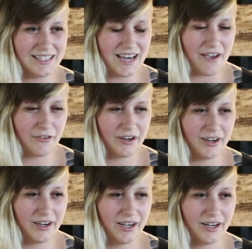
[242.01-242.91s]

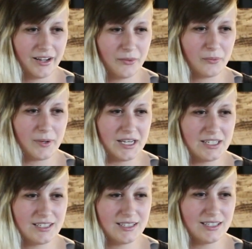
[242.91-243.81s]
never
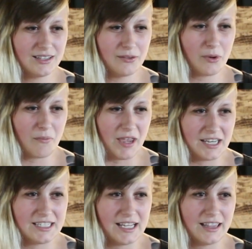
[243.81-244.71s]
reached the
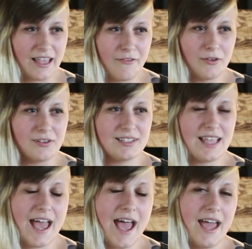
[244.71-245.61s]
romantic levels
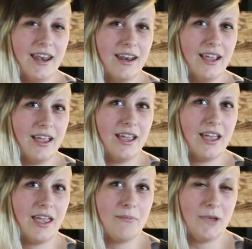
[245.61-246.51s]
that
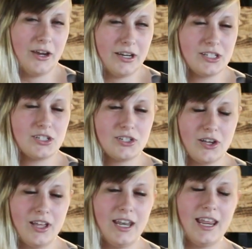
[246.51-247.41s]
a marriage
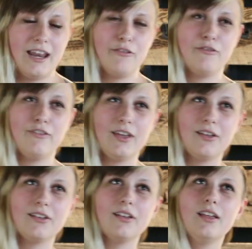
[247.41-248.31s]
should, and I
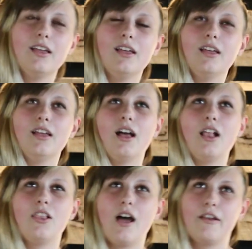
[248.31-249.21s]
feel
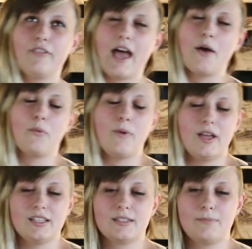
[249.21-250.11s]
a lot of that
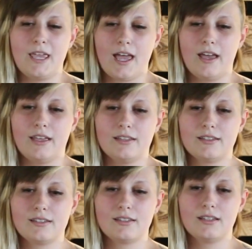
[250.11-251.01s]
was
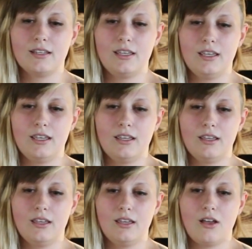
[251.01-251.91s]
because
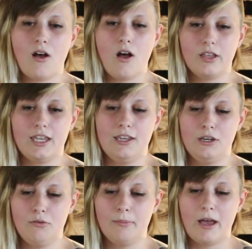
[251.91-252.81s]
all he
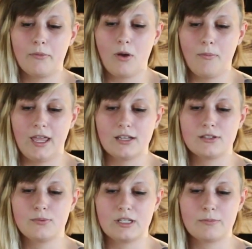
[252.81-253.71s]
knew about
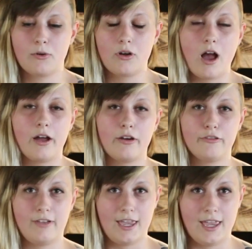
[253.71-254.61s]
romance was
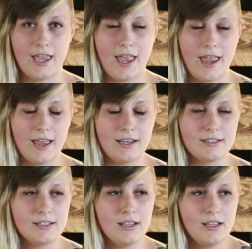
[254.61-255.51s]
pornography, and